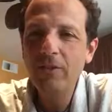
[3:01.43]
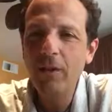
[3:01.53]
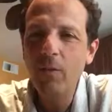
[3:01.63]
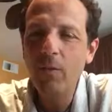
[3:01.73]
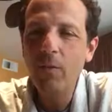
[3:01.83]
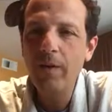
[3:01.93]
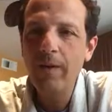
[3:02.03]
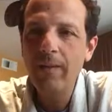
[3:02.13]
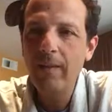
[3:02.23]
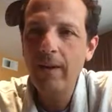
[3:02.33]
So we
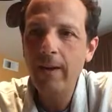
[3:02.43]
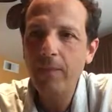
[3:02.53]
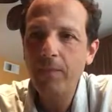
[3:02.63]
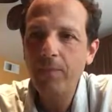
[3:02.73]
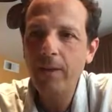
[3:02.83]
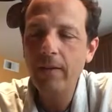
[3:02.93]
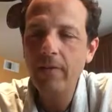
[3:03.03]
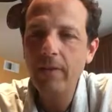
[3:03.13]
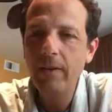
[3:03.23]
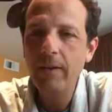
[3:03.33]
think
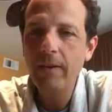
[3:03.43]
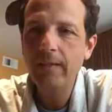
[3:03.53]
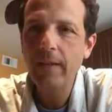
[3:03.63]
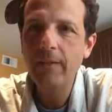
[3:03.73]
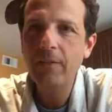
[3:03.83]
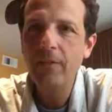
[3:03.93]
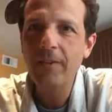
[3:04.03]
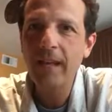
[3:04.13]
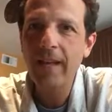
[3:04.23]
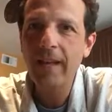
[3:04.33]
it's out there for
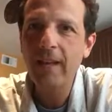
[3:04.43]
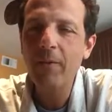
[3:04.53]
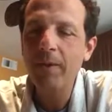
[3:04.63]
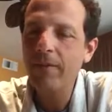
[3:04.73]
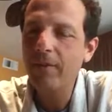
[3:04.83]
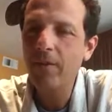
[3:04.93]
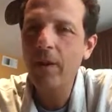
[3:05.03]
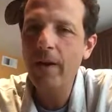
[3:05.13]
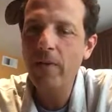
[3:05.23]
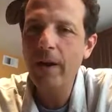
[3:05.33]
the taking, and it's a
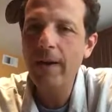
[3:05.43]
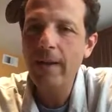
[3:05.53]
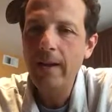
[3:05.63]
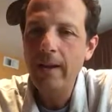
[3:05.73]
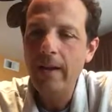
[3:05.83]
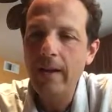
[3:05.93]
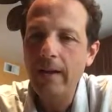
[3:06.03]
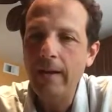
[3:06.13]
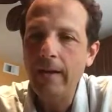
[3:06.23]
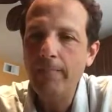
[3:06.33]
great you
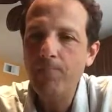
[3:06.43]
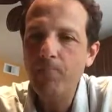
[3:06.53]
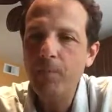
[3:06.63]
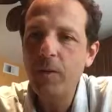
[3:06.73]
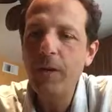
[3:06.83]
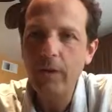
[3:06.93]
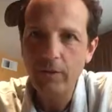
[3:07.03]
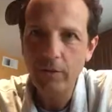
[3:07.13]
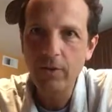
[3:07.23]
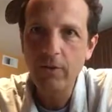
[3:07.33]
know,
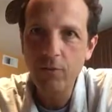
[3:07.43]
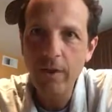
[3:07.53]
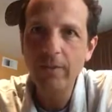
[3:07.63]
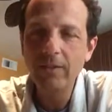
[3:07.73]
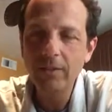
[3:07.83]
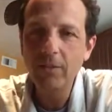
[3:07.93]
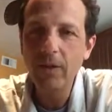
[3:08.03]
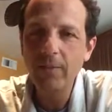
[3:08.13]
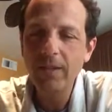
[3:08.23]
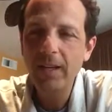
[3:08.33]
character driven
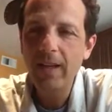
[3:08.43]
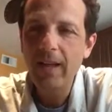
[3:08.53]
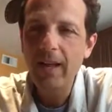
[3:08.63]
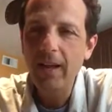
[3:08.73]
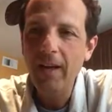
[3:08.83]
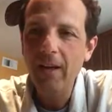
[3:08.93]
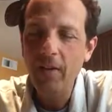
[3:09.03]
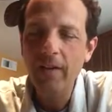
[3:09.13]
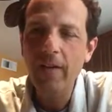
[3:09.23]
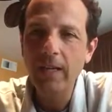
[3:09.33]
script
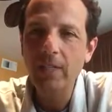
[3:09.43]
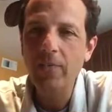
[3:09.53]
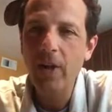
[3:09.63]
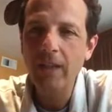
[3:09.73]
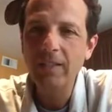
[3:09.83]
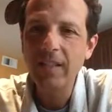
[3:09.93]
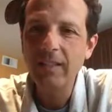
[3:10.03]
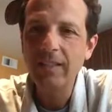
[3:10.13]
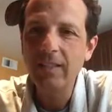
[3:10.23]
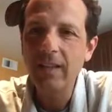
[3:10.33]
along the lines of Frost
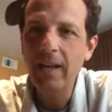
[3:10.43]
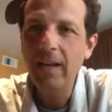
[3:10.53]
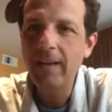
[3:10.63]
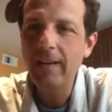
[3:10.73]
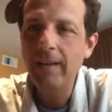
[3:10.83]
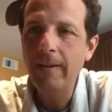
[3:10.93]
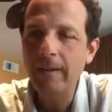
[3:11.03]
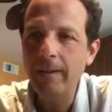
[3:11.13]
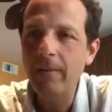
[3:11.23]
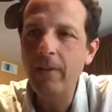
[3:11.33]
Nixon, and
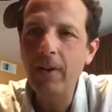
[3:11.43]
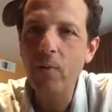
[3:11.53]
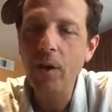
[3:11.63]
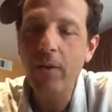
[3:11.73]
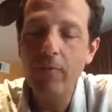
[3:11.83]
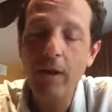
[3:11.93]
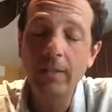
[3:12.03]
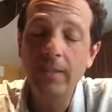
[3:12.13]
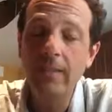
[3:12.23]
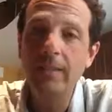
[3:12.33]
it did very well.
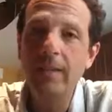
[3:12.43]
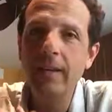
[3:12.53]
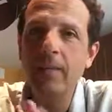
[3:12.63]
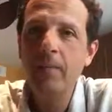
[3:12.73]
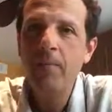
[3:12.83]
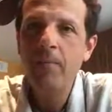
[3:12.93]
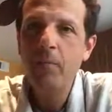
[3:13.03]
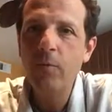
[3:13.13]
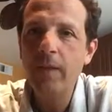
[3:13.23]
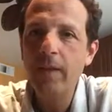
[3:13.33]
Frost Nixon did
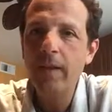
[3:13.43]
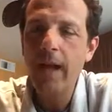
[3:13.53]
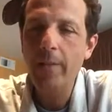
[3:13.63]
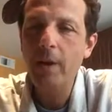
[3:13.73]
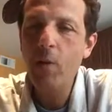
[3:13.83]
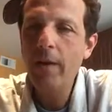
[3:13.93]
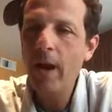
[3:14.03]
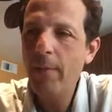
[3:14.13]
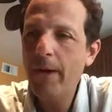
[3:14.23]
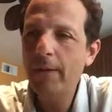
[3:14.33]
with the Academy Award
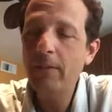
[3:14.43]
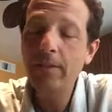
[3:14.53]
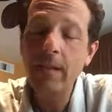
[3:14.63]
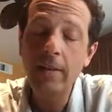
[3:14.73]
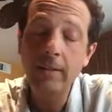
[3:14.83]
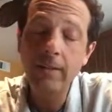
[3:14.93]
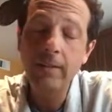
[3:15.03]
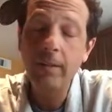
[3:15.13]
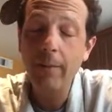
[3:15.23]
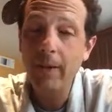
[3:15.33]
nominations. Not that
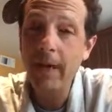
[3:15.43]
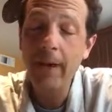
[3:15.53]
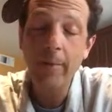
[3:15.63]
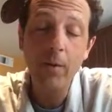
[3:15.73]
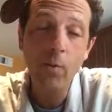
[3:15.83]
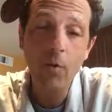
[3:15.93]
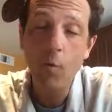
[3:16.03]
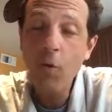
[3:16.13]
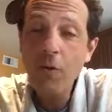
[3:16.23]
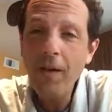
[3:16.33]
this is going to be Academy
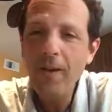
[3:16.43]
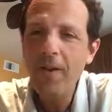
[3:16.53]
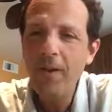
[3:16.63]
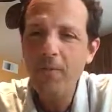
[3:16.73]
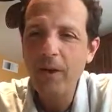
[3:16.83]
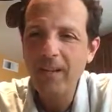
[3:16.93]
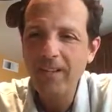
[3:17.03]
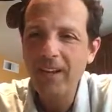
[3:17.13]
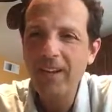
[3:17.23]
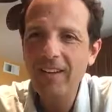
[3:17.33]
Award worthy,
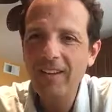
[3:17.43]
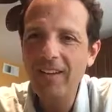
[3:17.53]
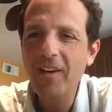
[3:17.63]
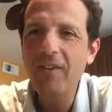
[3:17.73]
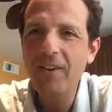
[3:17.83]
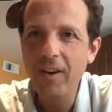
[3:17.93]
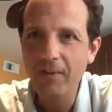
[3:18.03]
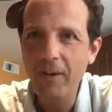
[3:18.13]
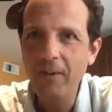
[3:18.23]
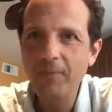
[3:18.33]
but you know, you
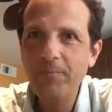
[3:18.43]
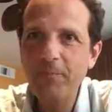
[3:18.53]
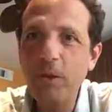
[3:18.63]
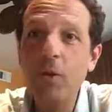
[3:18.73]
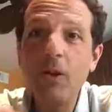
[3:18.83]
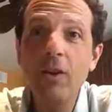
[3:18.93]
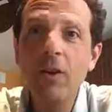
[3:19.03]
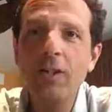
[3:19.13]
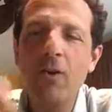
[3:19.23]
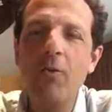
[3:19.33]
never know. So good
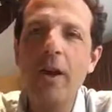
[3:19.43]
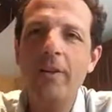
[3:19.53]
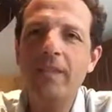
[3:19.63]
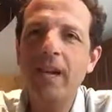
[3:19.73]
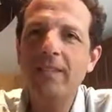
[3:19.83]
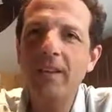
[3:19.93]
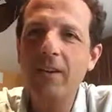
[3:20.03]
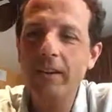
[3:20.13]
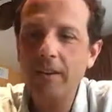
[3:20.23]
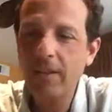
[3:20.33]
luck to all the writers out there,
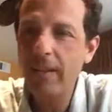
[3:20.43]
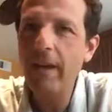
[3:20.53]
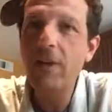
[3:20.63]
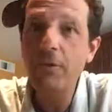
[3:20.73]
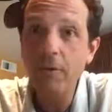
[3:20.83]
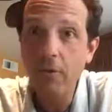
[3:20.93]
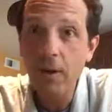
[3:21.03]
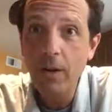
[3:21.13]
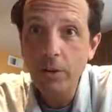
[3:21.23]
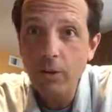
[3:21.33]
and thank you
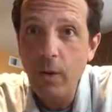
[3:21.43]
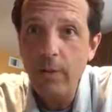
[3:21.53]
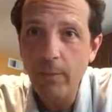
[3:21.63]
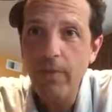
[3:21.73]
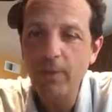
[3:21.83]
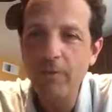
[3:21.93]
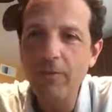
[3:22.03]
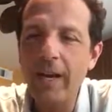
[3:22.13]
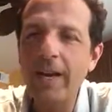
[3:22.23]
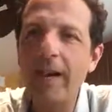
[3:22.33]
to Scriptapalooza
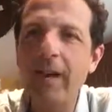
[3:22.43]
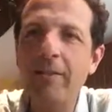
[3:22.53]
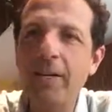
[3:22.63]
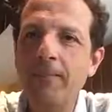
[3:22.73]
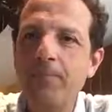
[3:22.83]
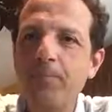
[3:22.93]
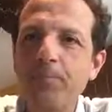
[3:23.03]
for getting it out there.